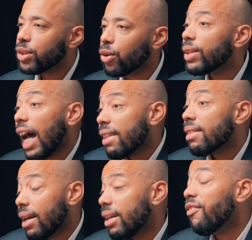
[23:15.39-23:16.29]
So
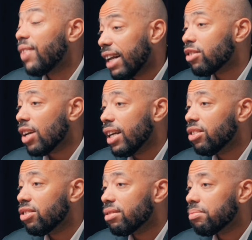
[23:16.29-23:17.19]
that if that
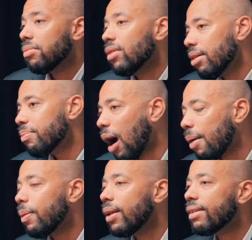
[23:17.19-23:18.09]
change,
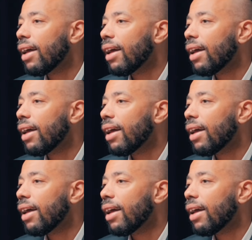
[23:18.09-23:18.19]
probably